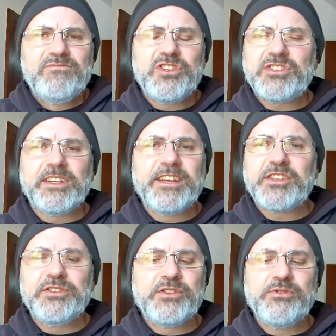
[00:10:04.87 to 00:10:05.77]
Just
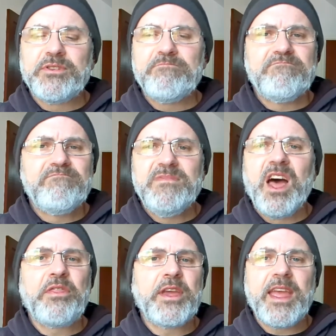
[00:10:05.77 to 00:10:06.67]
listen to them,
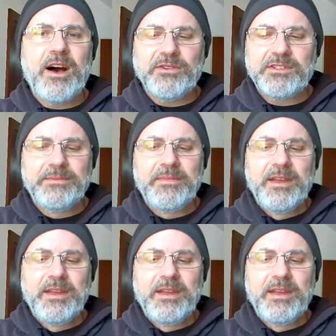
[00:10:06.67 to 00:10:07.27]
nothing else.